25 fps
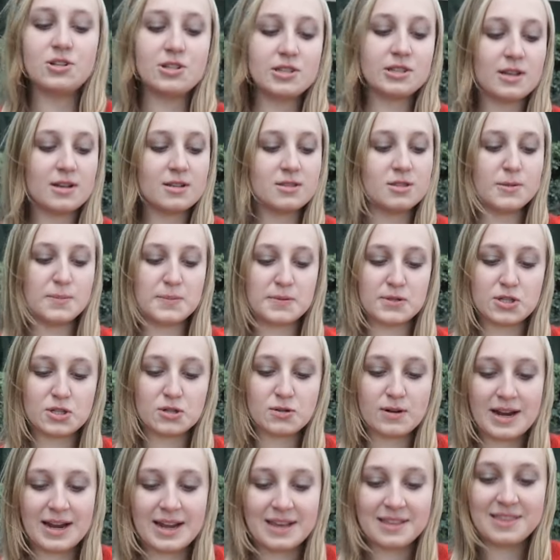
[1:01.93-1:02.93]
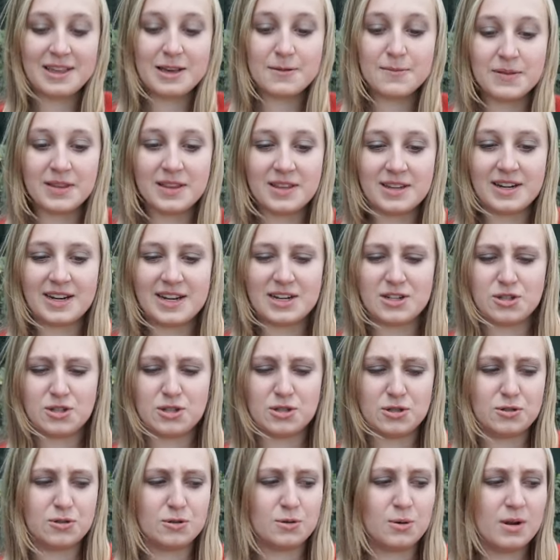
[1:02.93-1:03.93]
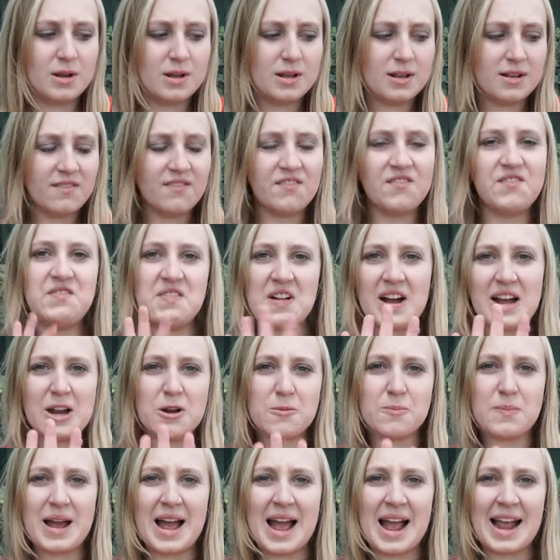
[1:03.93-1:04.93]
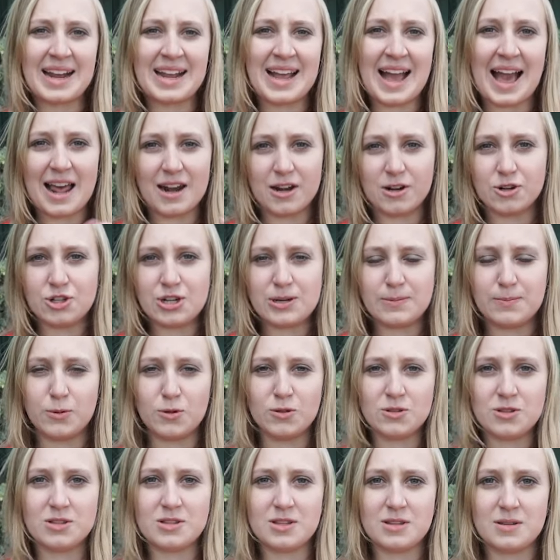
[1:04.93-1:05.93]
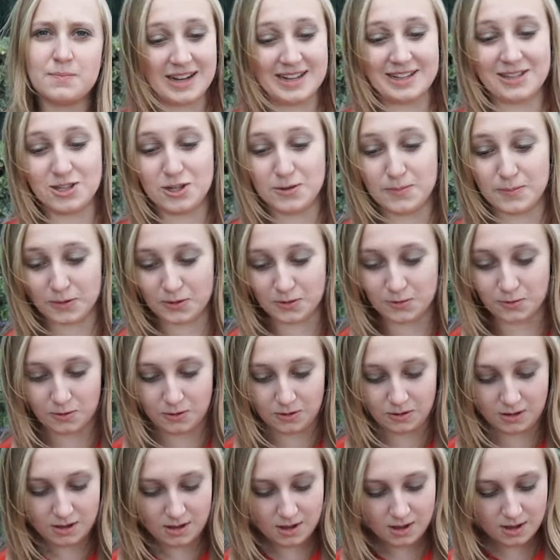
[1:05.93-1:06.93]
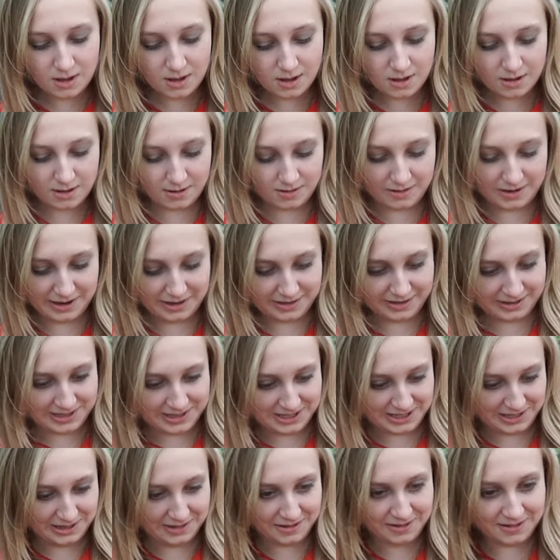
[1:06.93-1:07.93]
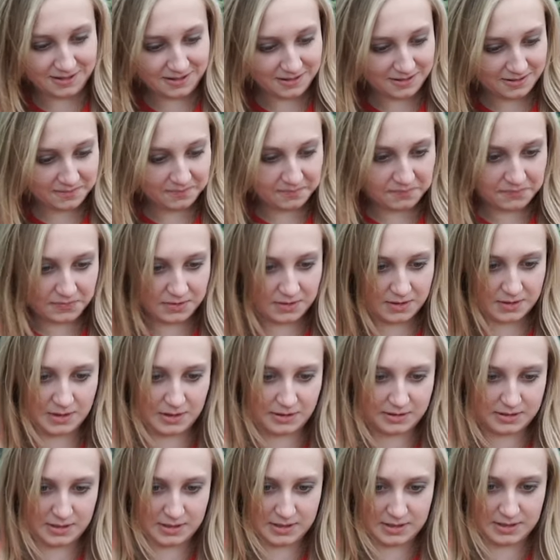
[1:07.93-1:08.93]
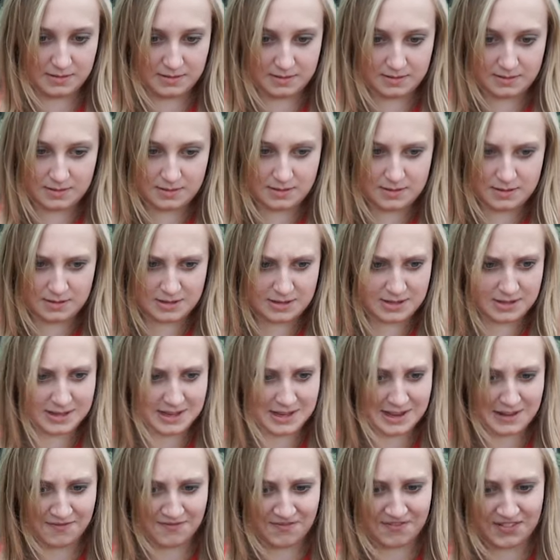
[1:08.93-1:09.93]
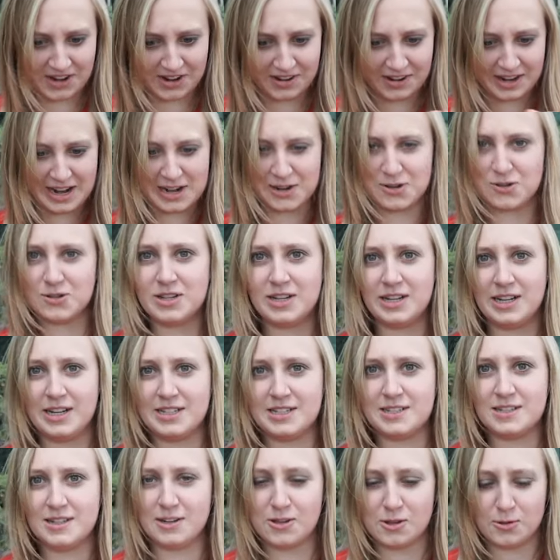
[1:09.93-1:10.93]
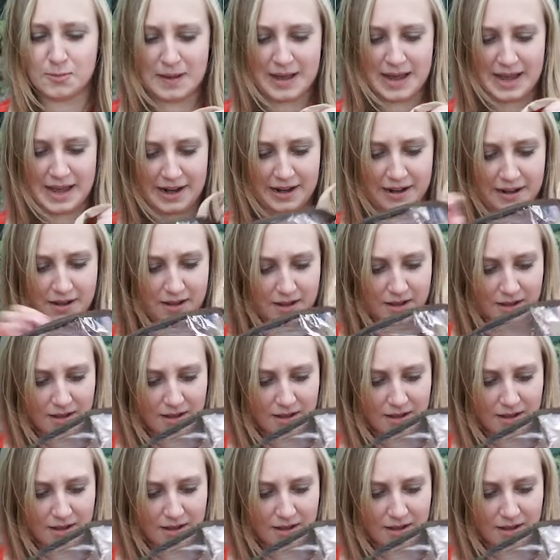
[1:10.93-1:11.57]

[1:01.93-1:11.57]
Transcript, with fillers: She's got super strength, the ability to fire back energy bolts. It's super cool. Okay, let's see. There's this. This is very interesting. It's another bag.